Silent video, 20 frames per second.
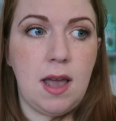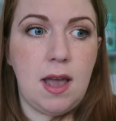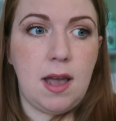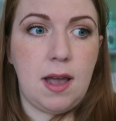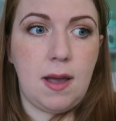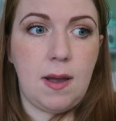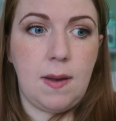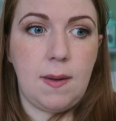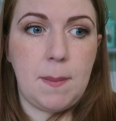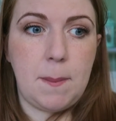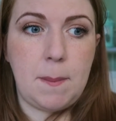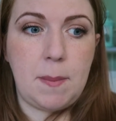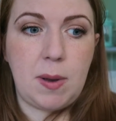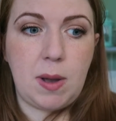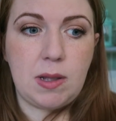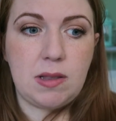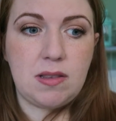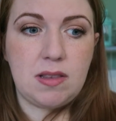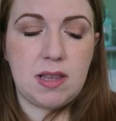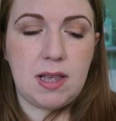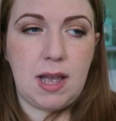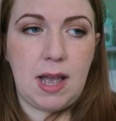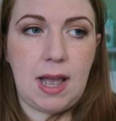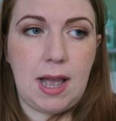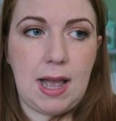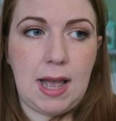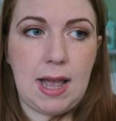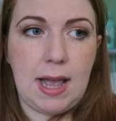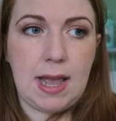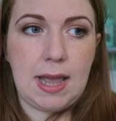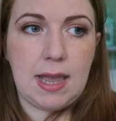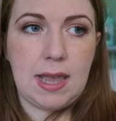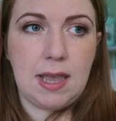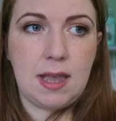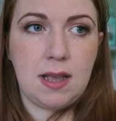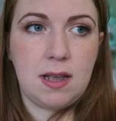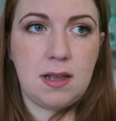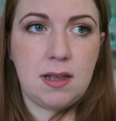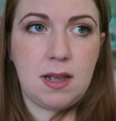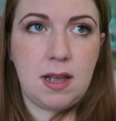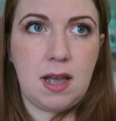But I